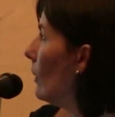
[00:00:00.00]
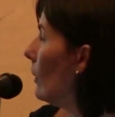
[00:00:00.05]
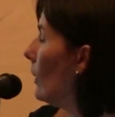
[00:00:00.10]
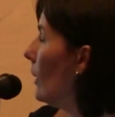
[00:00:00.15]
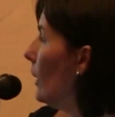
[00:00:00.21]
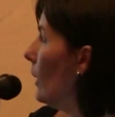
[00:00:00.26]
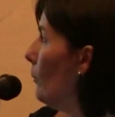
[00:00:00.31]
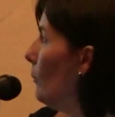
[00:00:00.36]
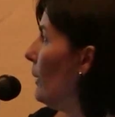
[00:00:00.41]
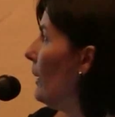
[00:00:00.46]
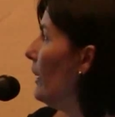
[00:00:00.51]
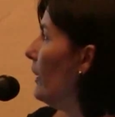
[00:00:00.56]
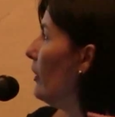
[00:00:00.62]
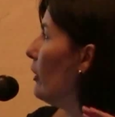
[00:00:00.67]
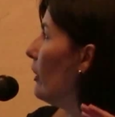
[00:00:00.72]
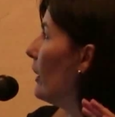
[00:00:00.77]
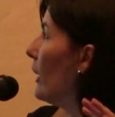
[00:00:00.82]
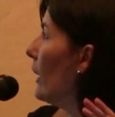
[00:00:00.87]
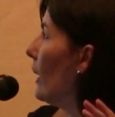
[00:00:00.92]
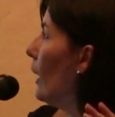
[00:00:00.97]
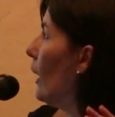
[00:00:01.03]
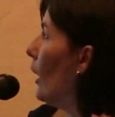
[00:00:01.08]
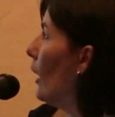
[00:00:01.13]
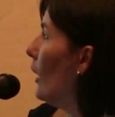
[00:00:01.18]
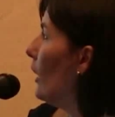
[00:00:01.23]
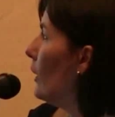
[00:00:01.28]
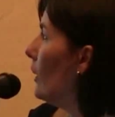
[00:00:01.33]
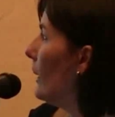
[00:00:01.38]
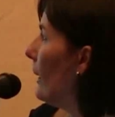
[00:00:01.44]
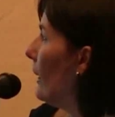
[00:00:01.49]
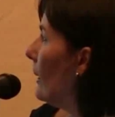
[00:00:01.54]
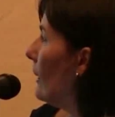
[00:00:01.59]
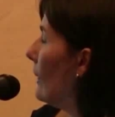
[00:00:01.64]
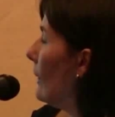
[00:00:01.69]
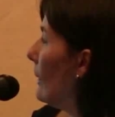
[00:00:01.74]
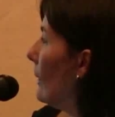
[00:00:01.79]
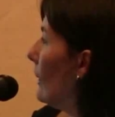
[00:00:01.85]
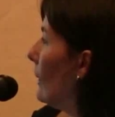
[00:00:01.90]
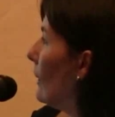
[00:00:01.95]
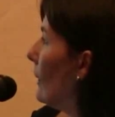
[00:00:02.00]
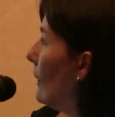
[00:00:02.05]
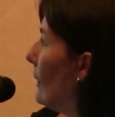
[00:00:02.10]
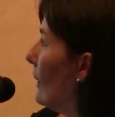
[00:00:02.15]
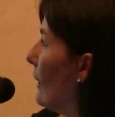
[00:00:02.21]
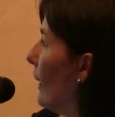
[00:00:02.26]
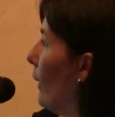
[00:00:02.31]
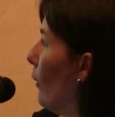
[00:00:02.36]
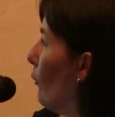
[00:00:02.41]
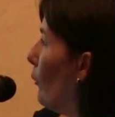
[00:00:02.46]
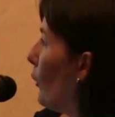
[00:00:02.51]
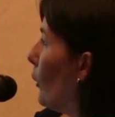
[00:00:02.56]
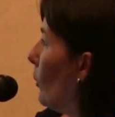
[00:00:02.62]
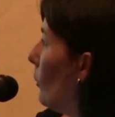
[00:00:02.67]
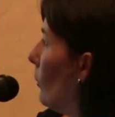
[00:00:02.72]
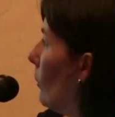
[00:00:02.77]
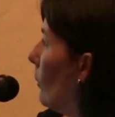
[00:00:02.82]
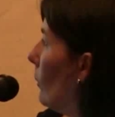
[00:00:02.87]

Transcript: immediately. It takes several